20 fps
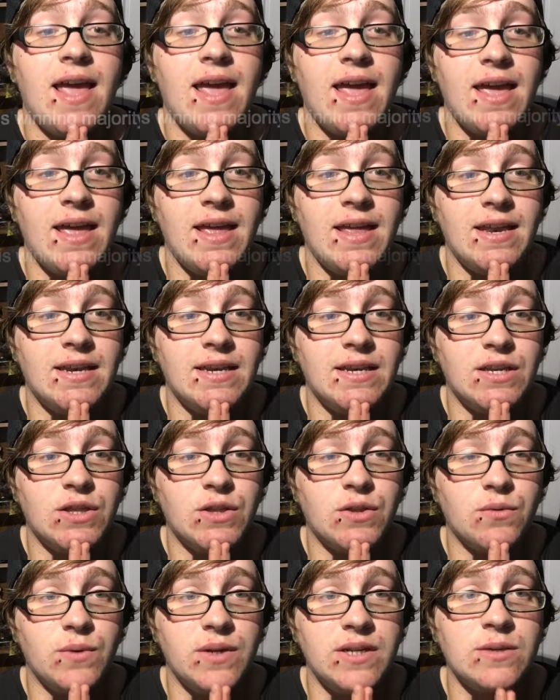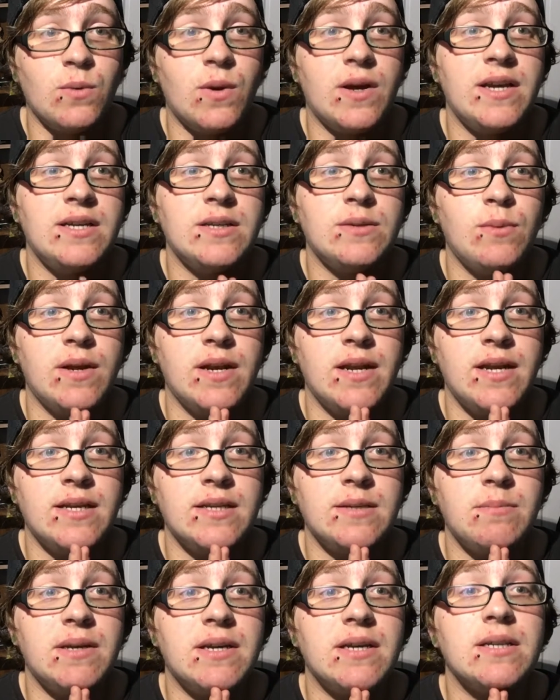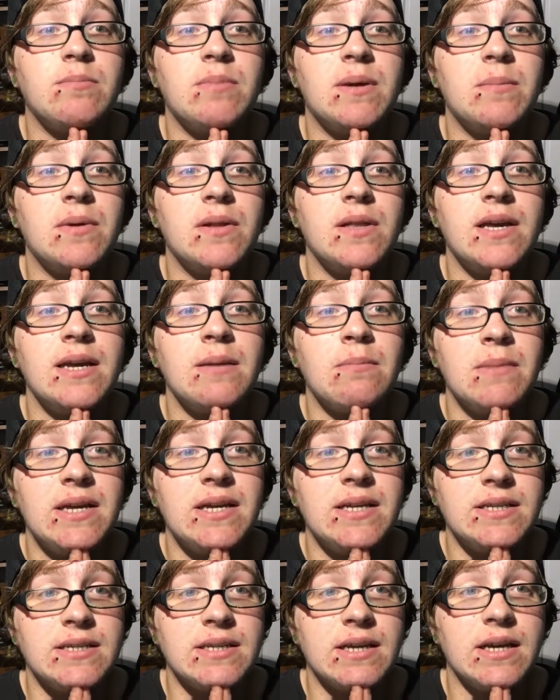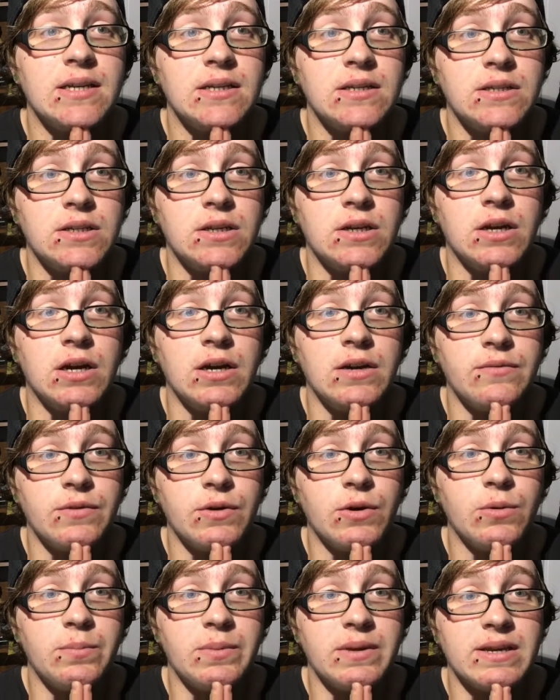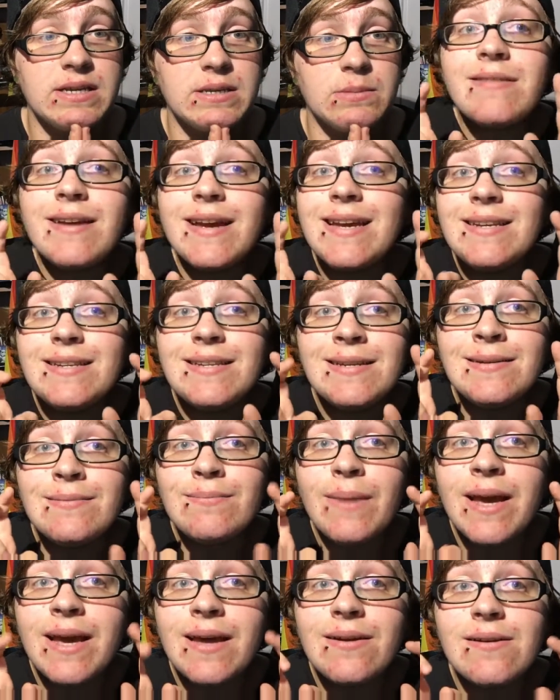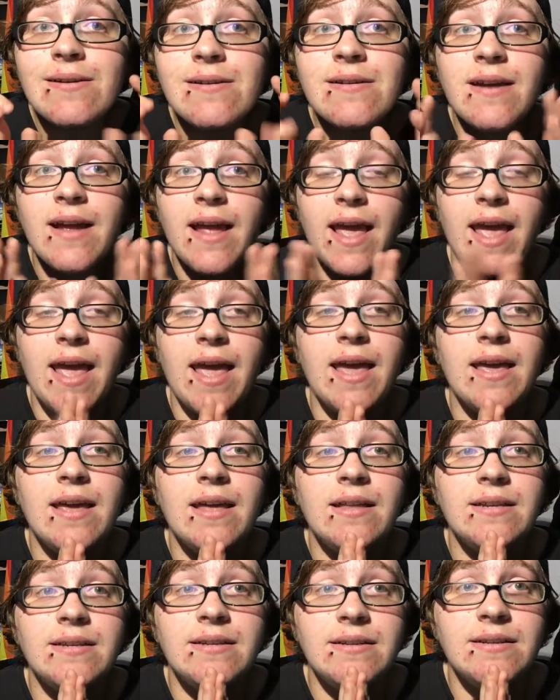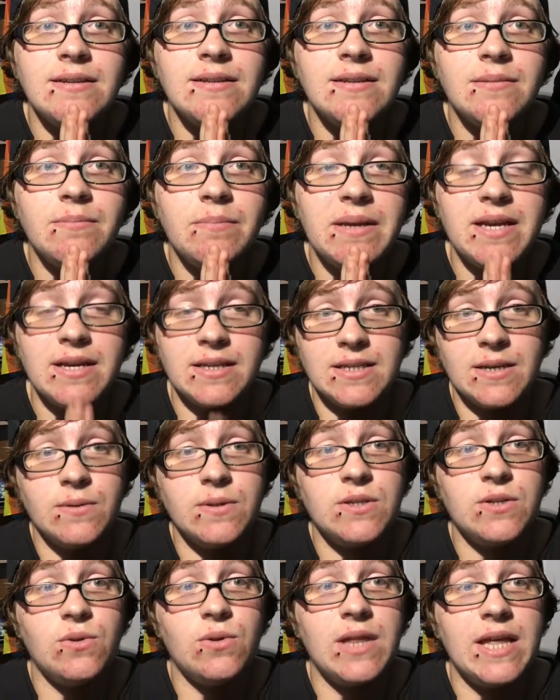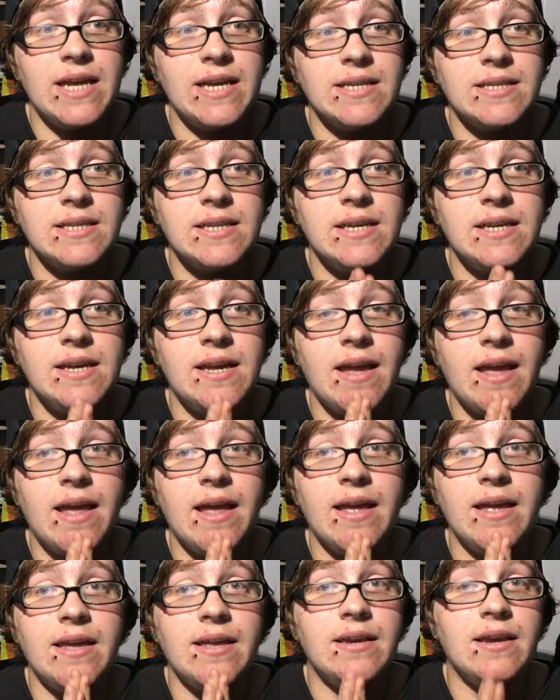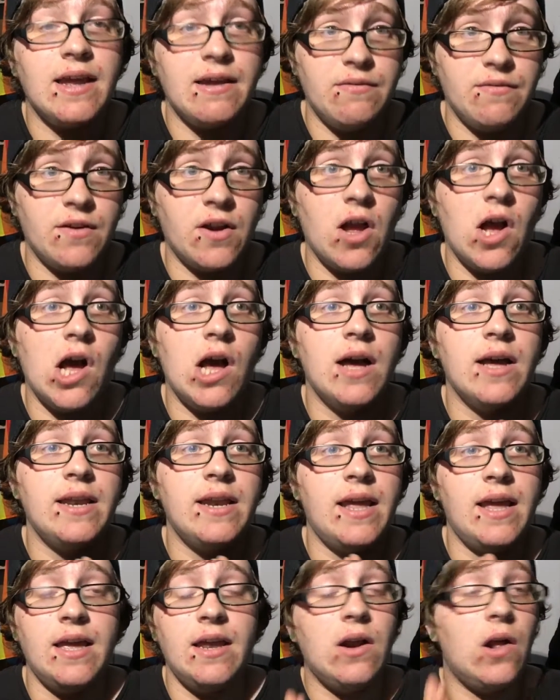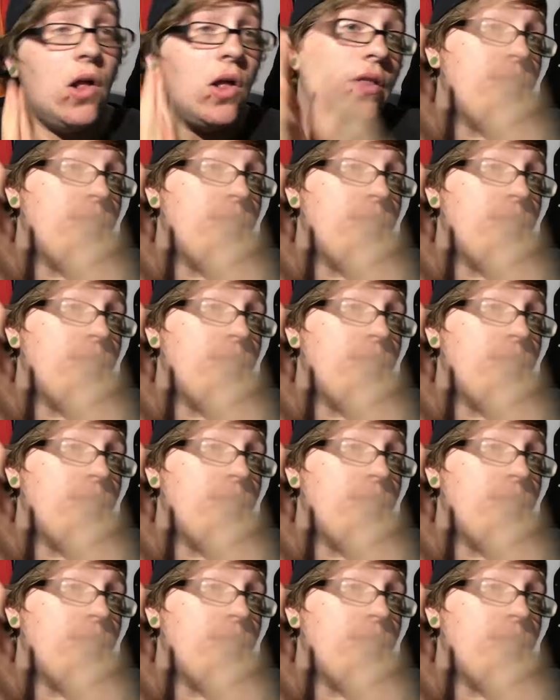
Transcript: And the reason why he's winning is because people like me decided to not vote because it didn't matter, and because I was too lazy, and I forgot, and